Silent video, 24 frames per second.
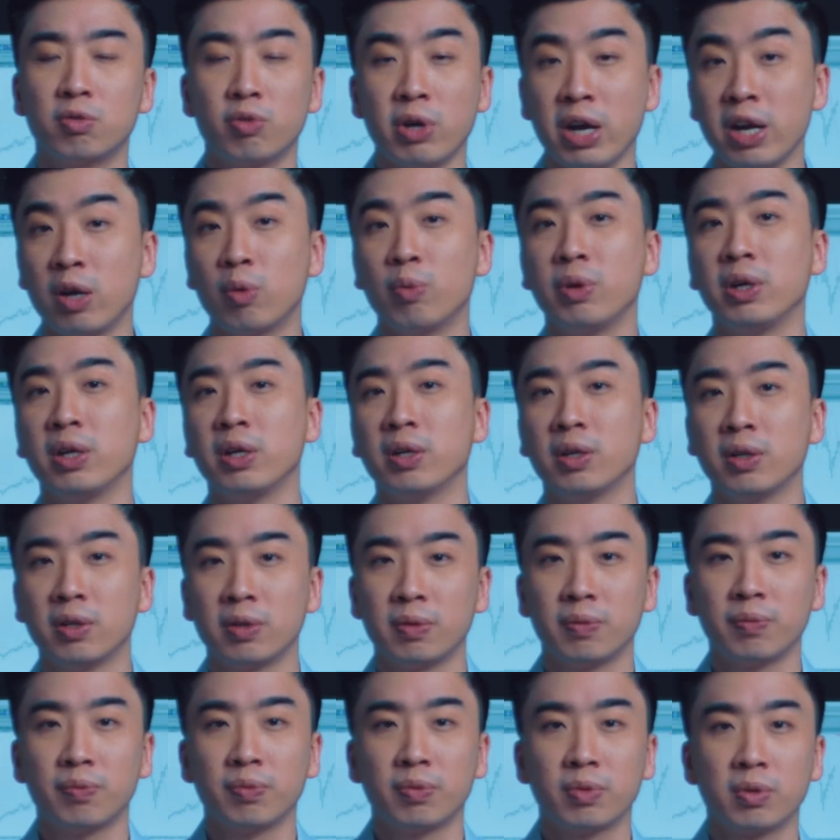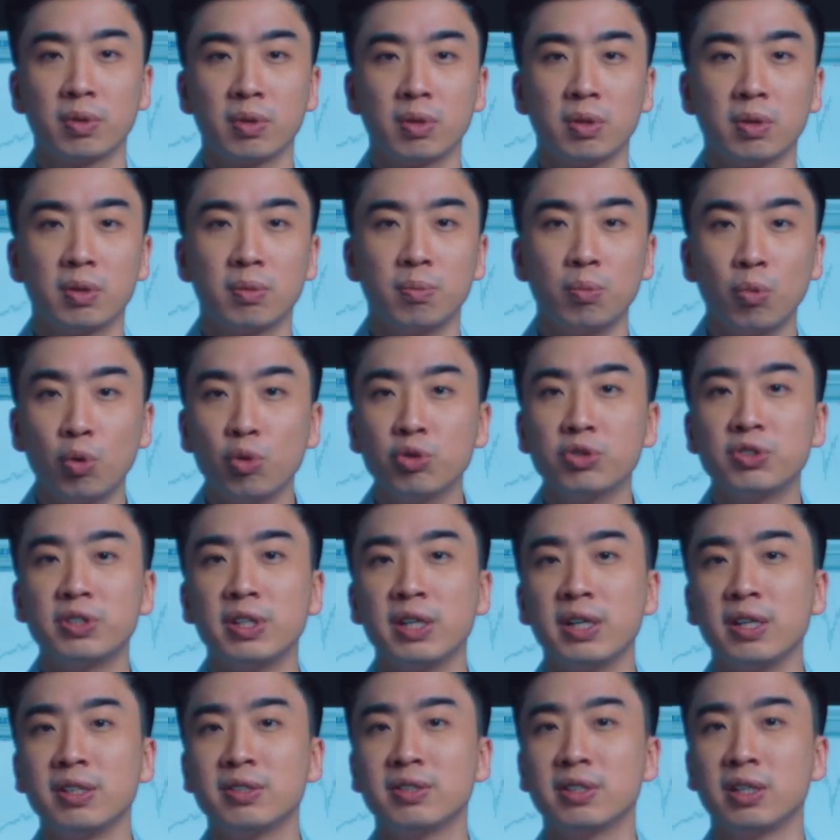right away. Most
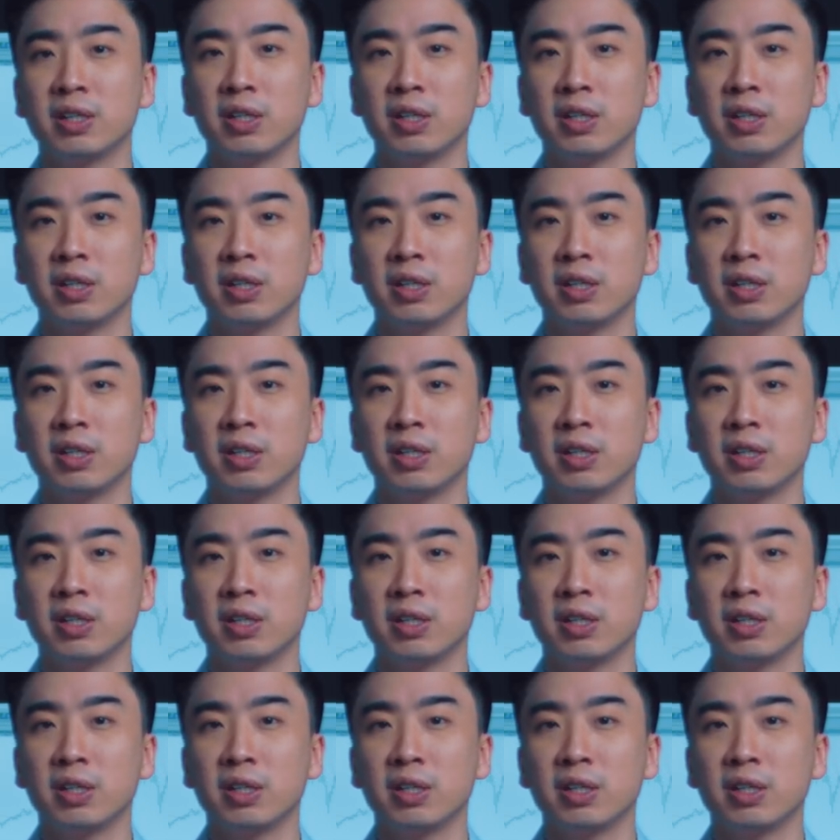days